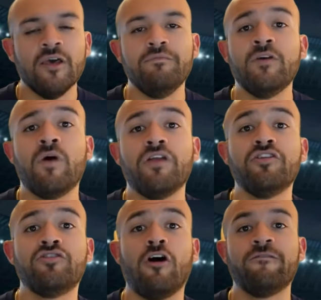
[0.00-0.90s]
Meanwhile, the
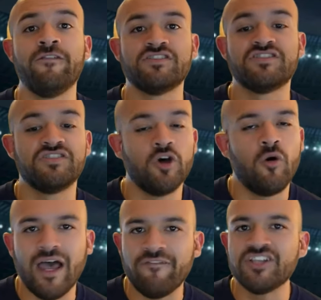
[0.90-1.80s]
Dolphins still
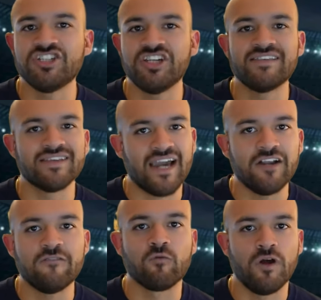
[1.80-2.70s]
have a chance to
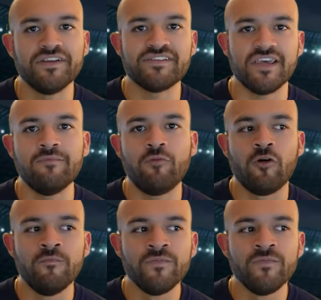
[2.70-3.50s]
kind of run the table